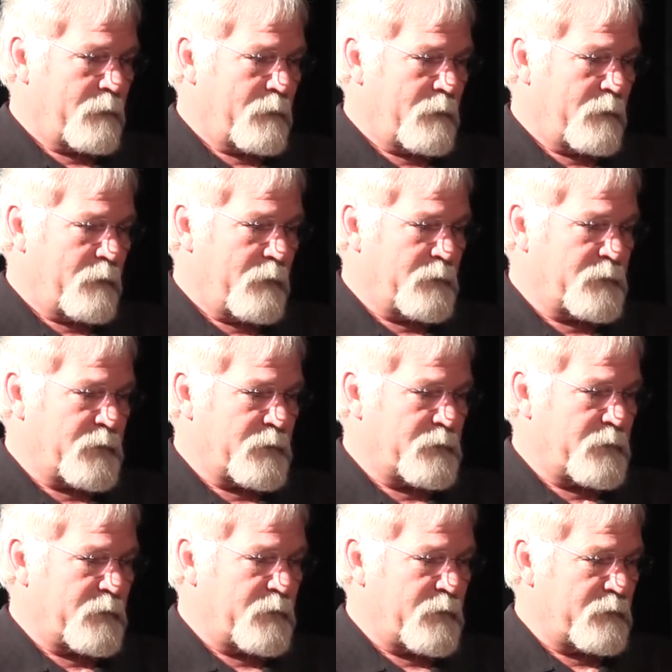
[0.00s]
uh,
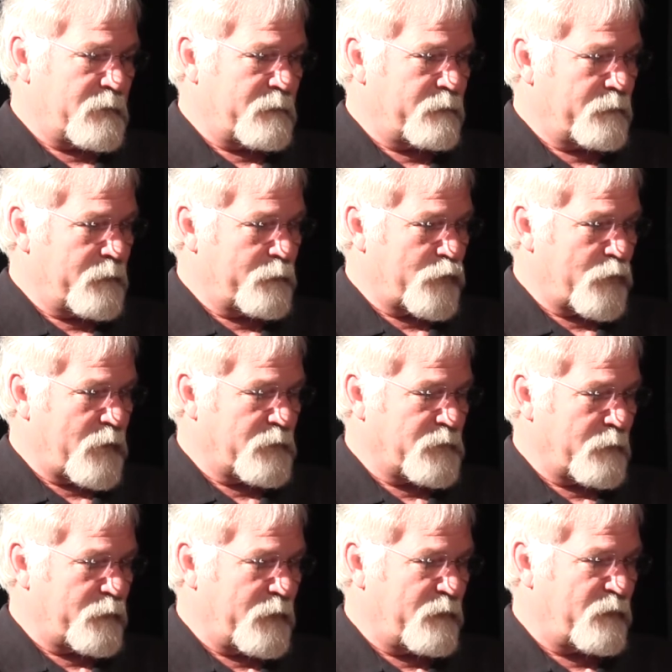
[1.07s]
insisted that the, the
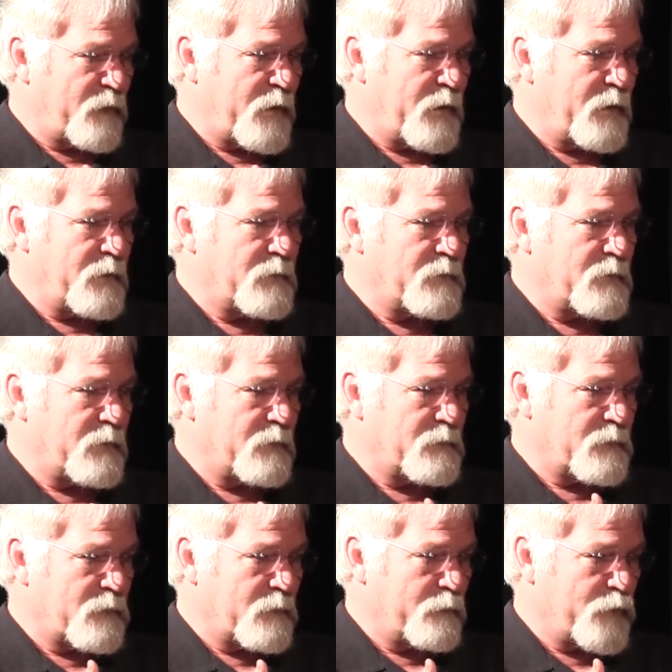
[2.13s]
project be phased, that
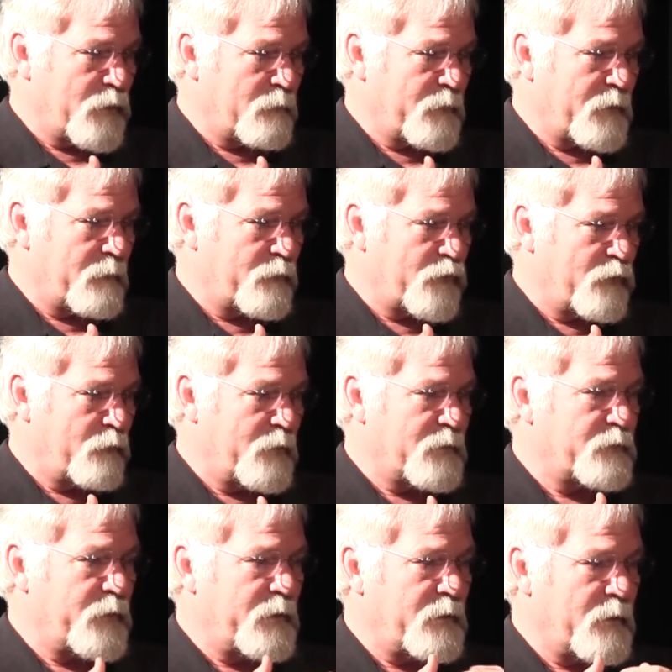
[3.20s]
certain public
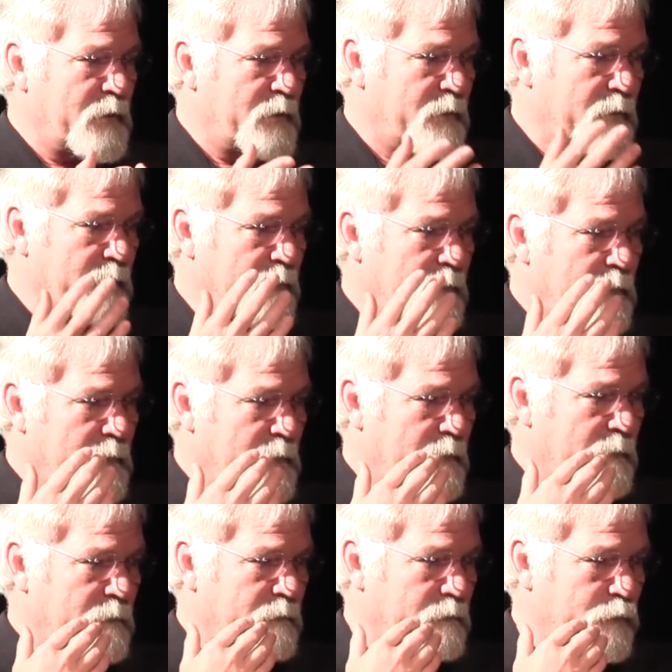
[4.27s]
improvements be done uh,